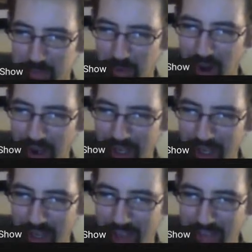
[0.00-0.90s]
Barack
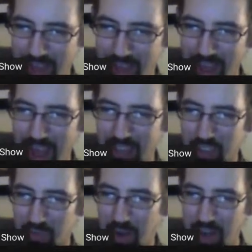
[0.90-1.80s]
and I think it's a
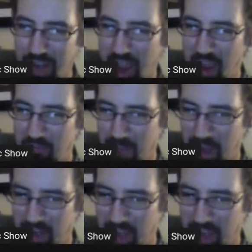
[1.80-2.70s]
right to have
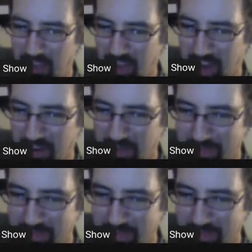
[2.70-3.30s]
BADAKATHCARE.